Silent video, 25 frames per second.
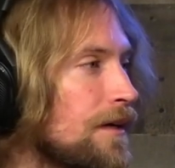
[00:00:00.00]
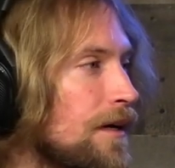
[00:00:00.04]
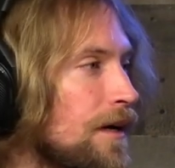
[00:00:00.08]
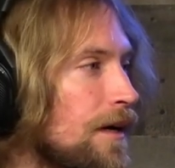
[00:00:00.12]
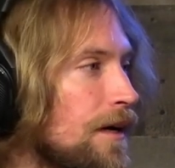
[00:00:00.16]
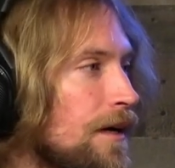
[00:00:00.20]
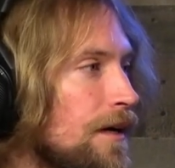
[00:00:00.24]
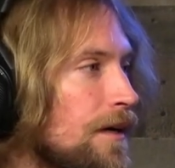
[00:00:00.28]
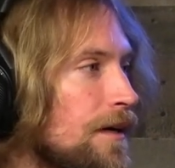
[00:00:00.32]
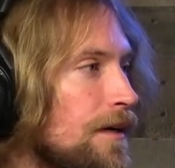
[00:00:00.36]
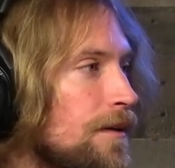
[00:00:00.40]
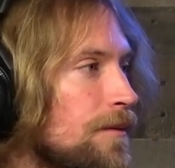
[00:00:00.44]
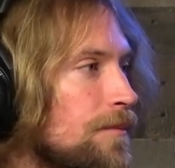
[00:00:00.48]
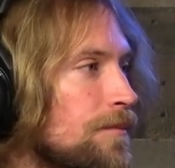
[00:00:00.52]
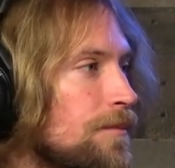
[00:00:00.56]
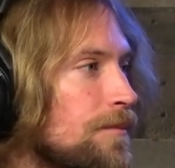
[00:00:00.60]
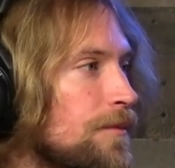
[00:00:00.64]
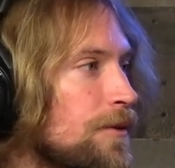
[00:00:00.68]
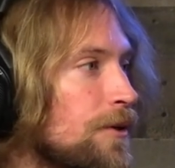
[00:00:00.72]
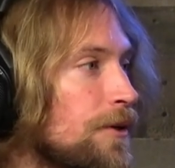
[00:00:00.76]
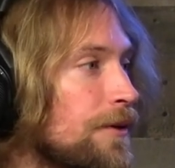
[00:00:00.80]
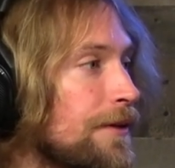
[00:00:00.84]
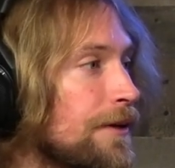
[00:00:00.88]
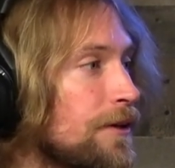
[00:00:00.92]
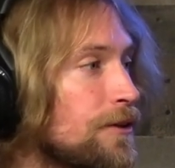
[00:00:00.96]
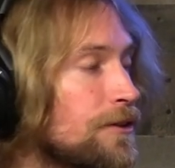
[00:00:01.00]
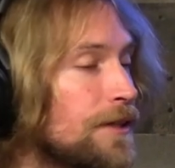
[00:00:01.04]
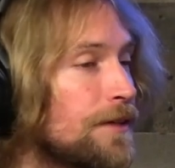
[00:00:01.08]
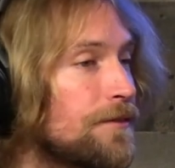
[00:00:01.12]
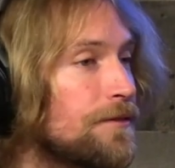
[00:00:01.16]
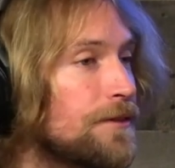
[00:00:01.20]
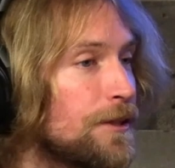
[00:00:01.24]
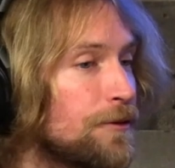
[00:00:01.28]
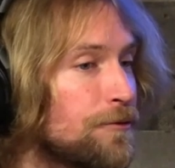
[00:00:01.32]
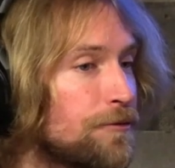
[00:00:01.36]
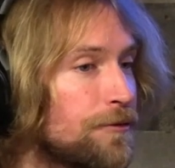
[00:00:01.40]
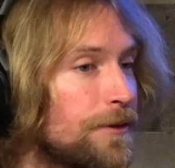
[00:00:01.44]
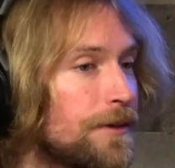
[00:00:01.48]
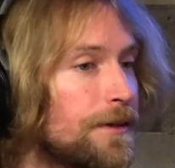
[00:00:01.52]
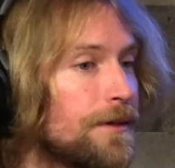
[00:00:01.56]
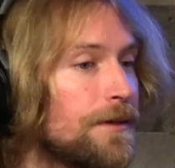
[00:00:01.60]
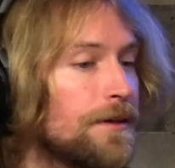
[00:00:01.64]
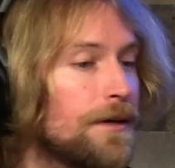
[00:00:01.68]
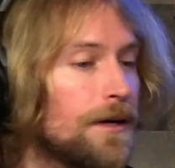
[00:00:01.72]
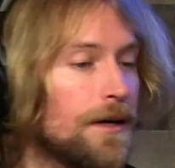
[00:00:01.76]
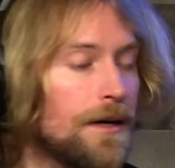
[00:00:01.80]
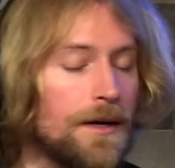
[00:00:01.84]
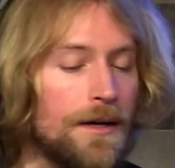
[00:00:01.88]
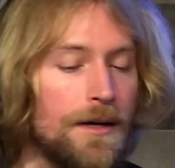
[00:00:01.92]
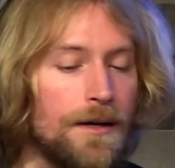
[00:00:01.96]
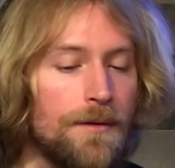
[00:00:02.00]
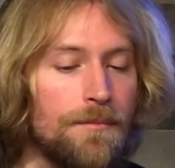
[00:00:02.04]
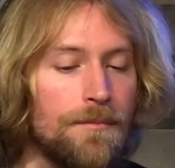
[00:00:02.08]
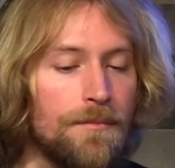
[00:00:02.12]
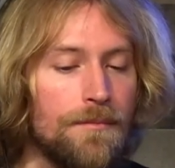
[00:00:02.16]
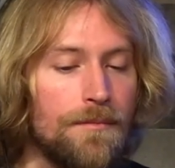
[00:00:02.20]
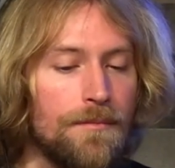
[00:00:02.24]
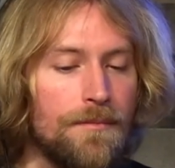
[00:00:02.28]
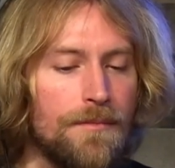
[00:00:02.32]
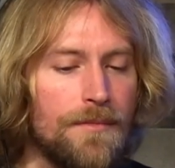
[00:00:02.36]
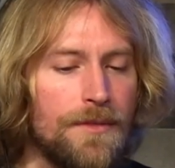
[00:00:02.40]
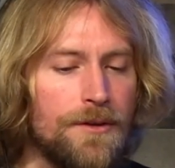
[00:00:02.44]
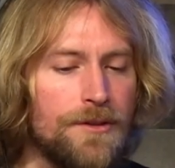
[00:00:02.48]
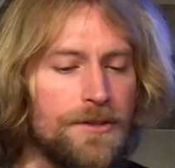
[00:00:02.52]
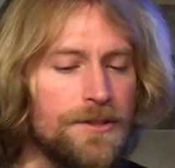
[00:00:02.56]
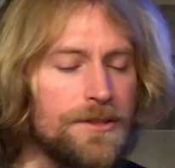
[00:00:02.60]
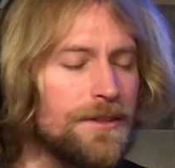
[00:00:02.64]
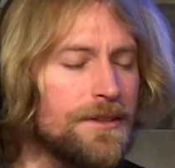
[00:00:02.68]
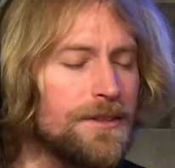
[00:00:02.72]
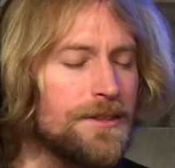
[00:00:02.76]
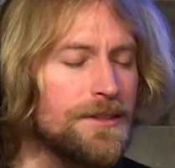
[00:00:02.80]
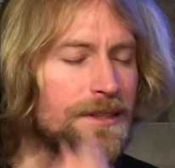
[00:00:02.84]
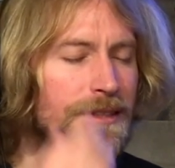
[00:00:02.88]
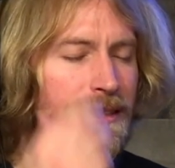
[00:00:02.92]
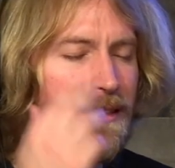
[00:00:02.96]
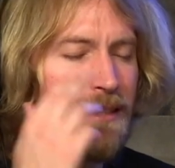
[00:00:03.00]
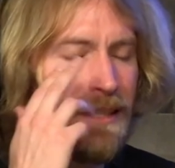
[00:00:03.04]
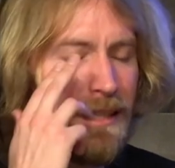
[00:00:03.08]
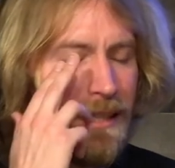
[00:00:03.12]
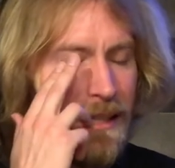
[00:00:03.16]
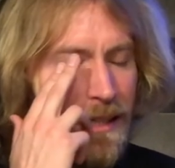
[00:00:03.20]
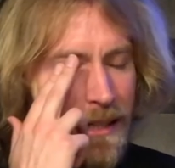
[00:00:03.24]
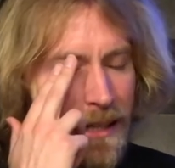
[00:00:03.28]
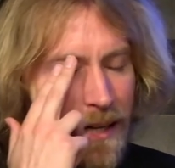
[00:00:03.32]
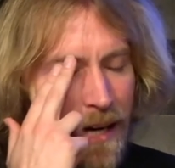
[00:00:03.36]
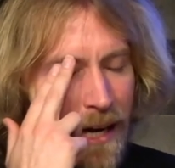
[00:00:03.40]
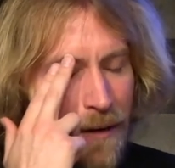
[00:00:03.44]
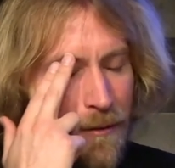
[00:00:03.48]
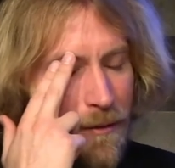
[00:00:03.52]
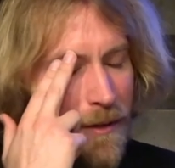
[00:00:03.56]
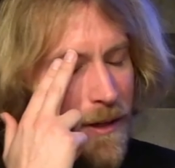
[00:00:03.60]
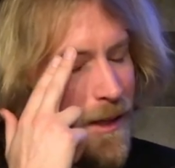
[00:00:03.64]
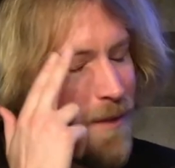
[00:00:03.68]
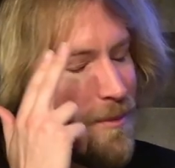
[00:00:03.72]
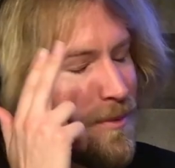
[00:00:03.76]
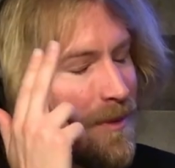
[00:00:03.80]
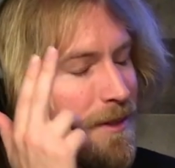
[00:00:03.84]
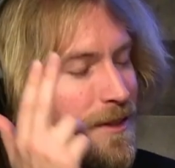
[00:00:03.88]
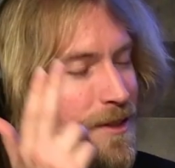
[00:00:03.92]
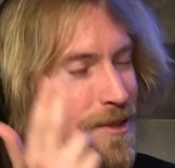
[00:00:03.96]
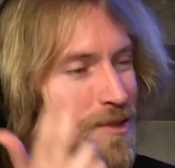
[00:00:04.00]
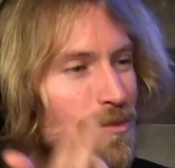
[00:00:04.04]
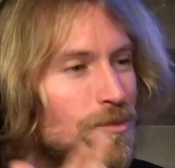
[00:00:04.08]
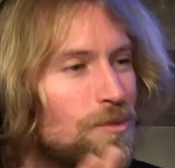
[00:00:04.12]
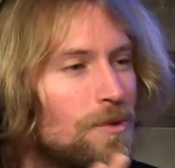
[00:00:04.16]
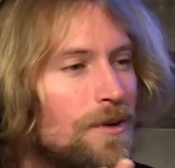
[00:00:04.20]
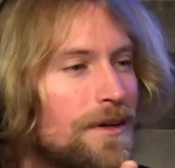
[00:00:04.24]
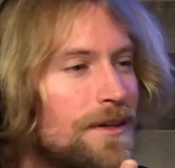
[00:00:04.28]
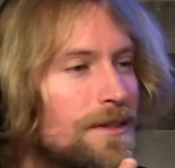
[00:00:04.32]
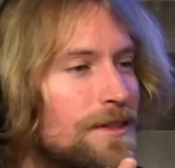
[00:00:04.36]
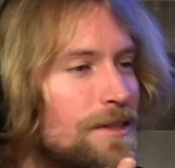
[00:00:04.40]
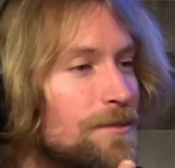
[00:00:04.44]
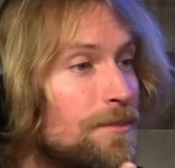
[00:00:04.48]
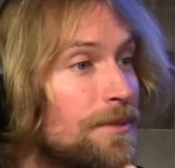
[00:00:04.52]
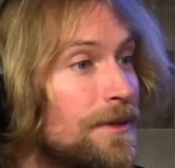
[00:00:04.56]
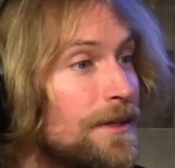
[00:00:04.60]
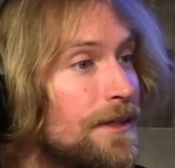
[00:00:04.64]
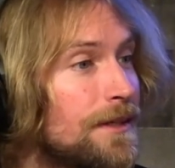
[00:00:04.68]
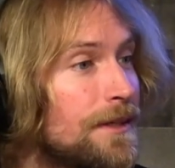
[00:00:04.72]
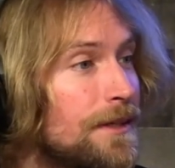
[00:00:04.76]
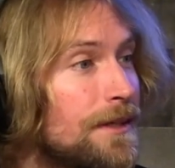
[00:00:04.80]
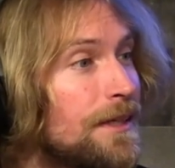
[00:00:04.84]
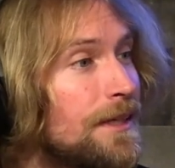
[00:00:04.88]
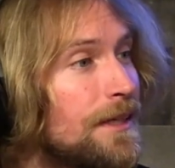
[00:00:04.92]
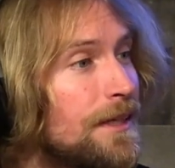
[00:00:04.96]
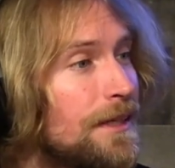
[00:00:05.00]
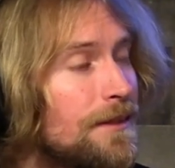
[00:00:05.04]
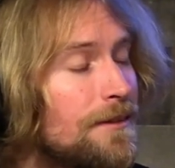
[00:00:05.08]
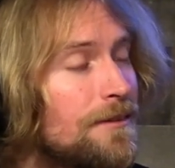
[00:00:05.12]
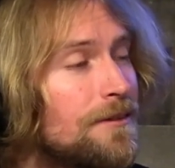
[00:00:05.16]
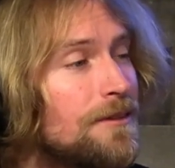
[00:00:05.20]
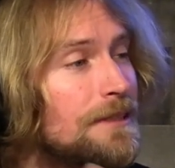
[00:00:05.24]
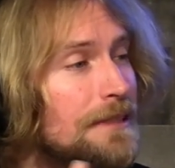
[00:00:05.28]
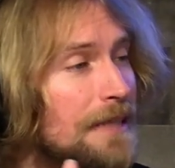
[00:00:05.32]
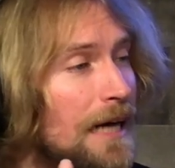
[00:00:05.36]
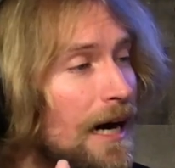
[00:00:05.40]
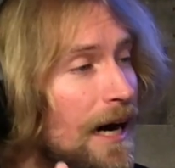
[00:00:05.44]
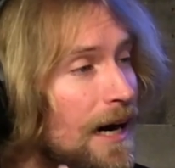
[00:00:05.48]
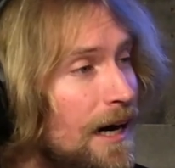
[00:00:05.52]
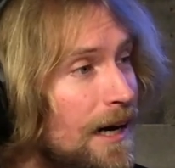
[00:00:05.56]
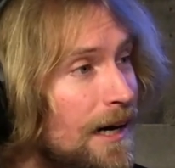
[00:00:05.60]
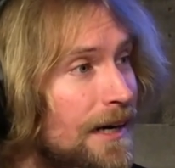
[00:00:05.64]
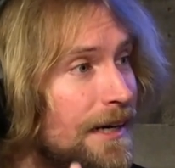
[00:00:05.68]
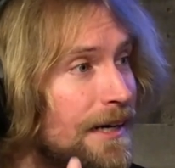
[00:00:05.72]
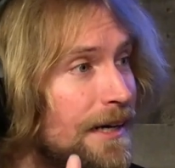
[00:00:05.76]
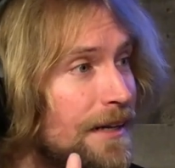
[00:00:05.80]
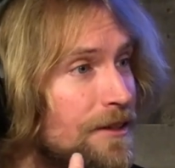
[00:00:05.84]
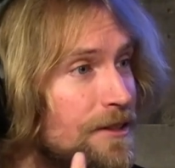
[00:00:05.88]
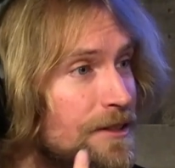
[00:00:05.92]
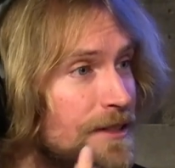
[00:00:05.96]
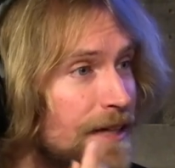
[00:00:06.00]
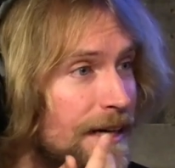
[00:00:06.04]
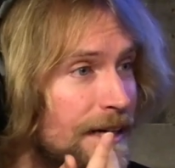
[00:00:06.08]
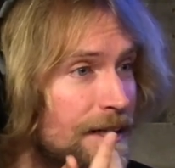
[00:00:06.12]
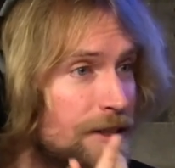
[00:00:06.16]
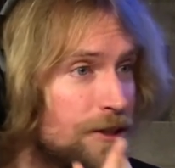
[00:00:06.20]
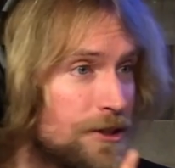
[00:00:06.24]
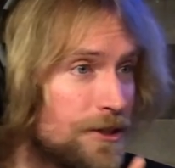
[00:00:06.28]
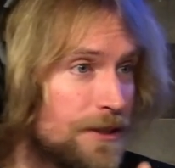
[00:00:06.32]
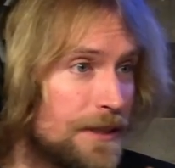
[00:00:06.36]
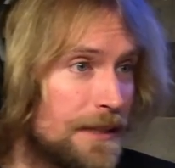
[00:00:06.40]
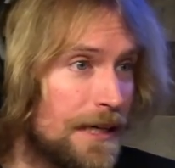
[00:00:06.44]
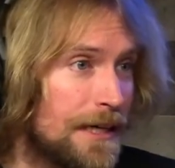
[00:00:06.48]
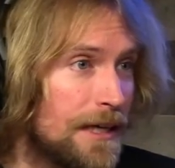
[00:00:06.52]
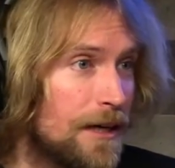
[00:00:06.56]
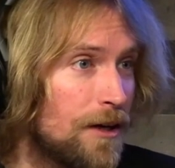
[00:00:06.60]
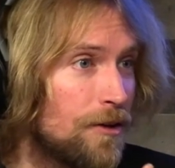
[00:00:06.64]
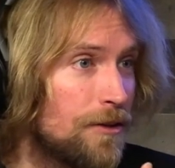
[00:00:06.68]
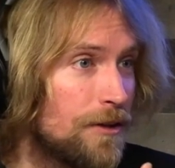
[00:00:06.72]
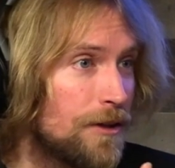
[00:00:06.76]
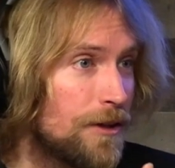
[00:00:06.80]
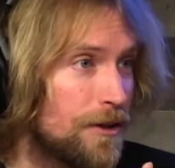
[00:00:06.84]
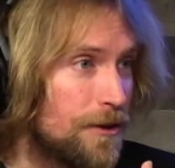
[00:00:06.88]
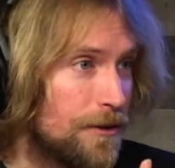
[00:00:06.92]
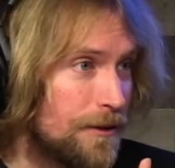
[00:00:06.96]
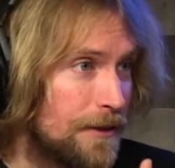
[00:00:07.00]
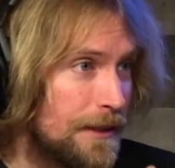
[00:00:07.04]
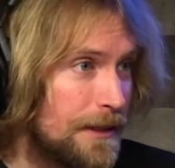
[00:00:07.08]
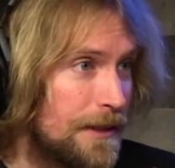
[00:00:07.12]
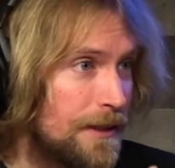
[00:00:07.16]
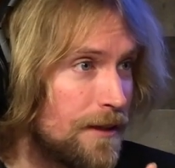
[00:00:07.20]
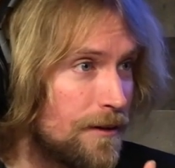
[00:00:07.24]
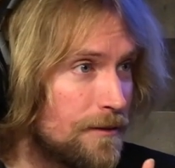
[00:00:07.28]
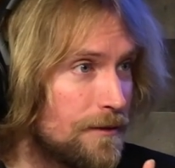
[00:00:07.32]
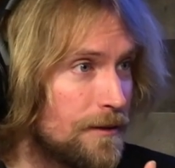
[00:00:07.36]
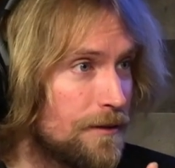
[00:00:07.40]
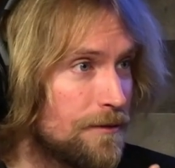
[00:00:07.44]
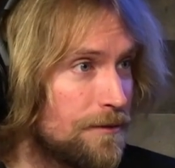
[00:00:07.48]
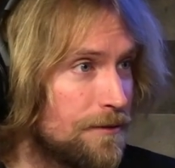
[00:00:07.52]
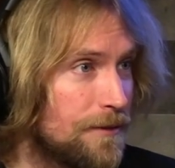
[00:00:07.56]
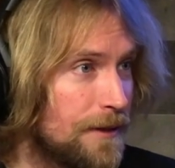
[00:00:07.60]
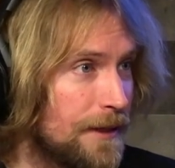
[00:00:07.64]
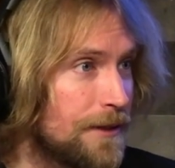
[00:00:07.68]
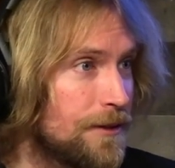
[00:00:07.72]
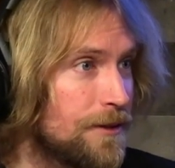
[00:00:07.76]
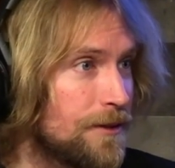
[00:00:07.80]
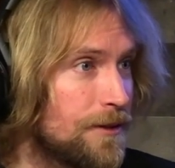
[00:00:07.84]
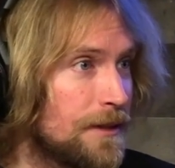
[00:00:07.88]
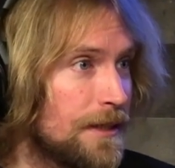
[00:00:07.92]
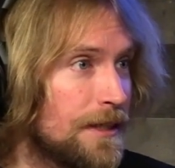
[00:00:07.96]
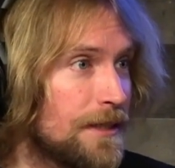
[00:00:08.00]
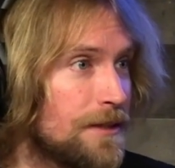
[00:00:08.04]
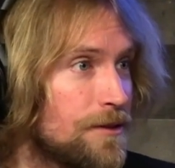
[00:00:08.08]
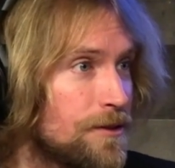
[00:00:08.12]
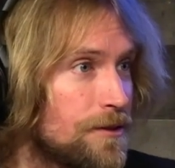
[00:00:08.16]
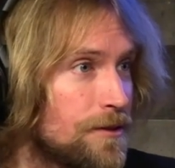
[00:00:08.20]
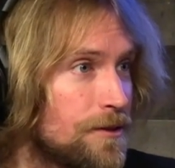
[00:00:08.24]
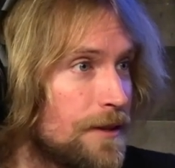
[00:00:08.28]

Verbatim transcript: um, you know they also have different um, there's there's I read up on this once, but in an eagle's eye, there's actually like a literally a reflector lens.